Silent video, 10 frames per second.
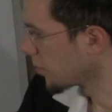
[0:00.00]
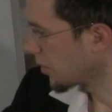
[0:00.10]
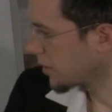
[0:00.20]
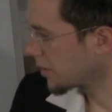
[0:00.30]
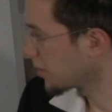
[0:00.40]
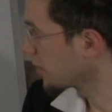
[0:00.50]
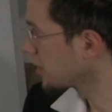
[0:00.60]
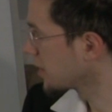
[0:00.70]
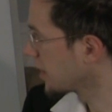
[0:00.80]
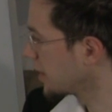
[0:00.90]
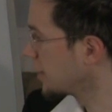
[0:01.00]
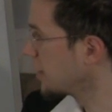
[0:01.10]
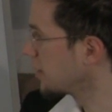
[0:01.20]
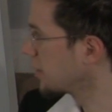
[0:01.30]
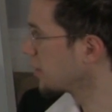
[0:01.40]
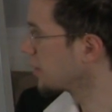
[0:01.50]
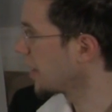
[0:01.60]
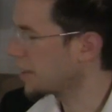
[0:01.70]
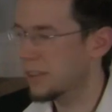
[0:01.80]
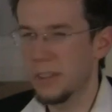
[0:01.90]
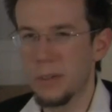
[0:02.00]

both of those, then you actually,